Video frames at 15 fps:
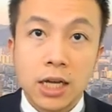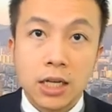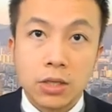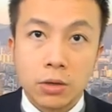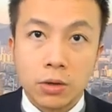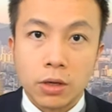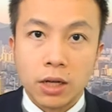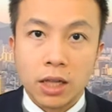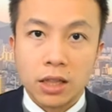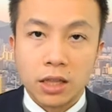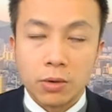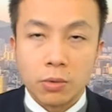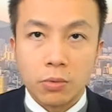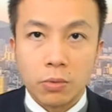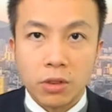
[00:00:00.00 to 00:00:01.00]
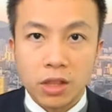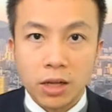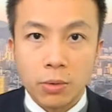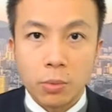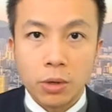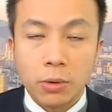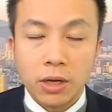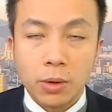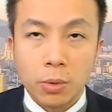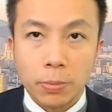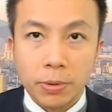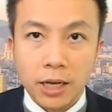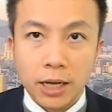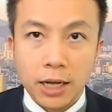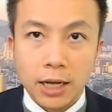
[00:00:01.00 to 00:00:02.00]
So we think it will
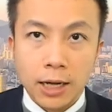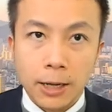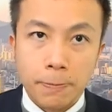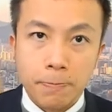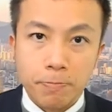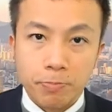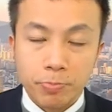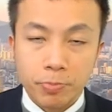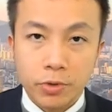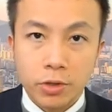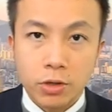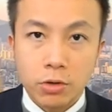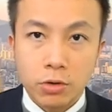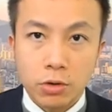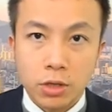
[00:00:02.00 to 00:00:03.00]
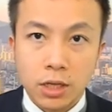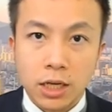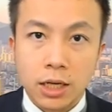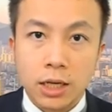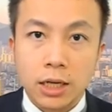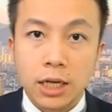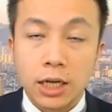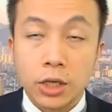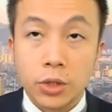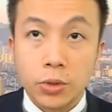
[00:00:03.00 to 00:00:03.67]
be a